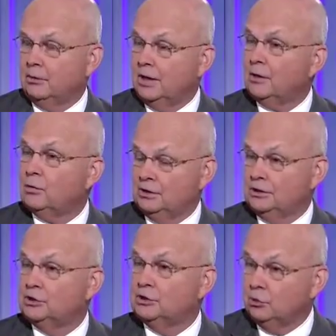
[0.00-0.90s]
in Iraq
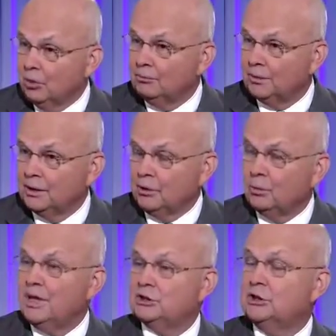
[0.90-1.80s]
wasn't zero.
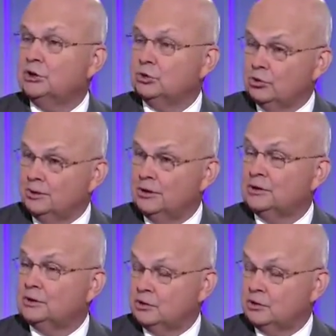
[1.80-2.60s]
We actually contributed